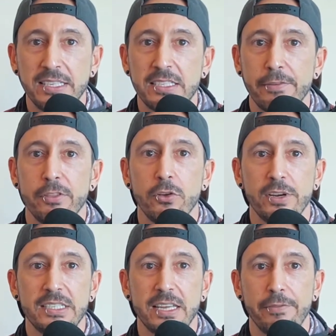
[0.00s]

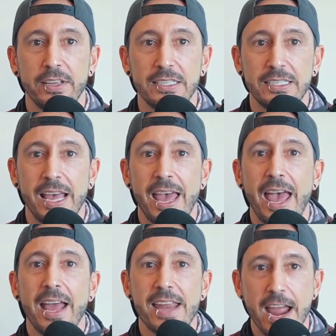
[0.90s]
737s
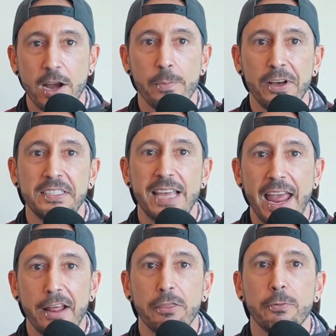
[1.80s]
and Airbus
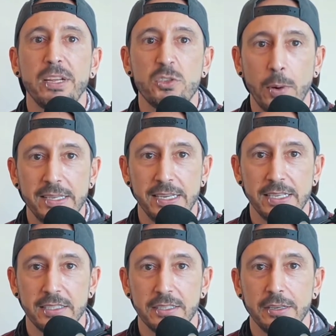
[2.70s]

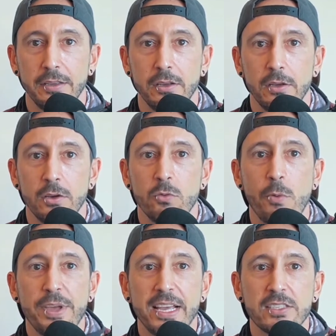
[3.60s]
A320s. When
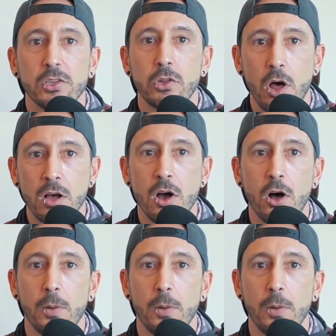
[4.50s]
we get to long-haul